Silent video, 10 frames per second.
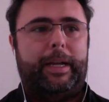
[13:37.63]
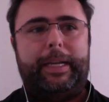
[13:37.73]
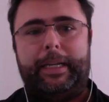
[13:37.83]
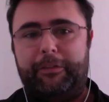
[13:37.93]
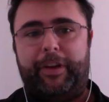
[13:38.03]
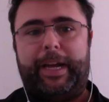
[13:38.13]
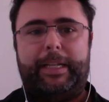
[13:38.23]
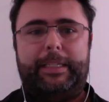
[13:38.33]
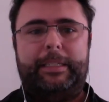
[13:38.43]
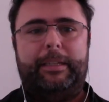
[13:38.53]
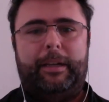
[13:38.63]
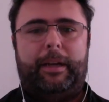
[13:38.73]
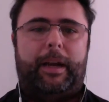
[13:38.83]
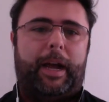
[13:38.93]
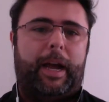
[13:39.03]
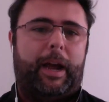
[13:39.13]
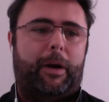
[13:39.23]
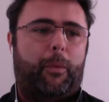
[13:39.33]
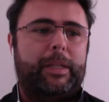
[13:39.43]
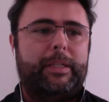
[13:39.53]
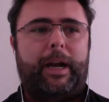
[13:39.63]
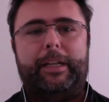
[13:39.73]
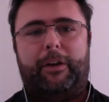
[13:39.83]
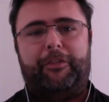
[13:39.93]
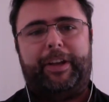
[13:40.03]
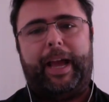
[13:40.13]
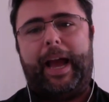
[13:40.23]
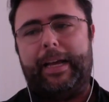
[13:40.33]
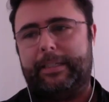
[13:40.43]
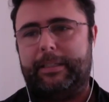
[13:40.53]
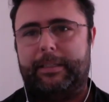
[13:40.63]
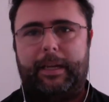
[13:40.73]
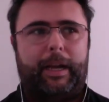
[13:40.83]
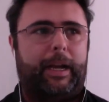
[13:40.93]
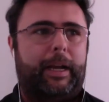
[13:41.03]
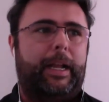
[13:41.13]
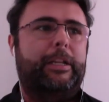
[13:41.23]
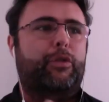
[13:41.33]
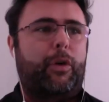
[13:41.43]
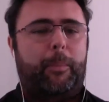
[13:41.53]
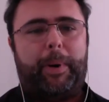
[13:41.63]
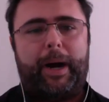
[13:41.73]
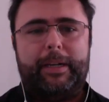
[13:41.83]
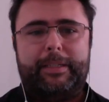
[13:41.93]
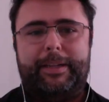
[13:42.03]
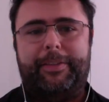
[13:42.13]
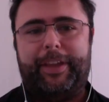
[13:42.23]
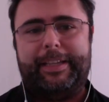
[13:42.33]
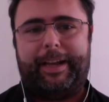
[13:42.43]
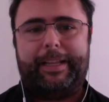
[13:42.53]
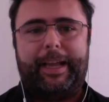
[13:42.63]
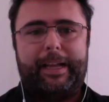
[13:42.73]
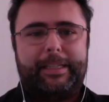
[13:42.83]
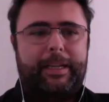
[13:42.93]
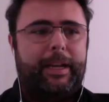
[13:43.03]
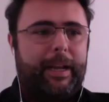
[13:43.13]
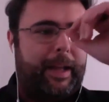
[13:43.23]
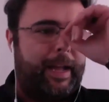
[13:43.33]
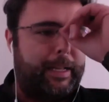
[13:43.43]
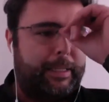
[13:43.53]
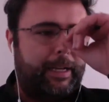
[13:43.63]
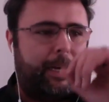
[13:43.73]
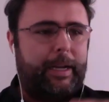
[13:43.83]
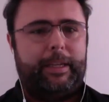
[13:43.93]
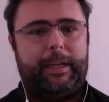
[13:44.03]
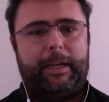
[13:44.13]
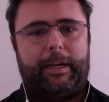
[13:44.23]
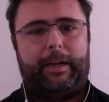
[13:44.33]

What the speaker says: in events, what kind of gas, electrical parts, and things like that. And I think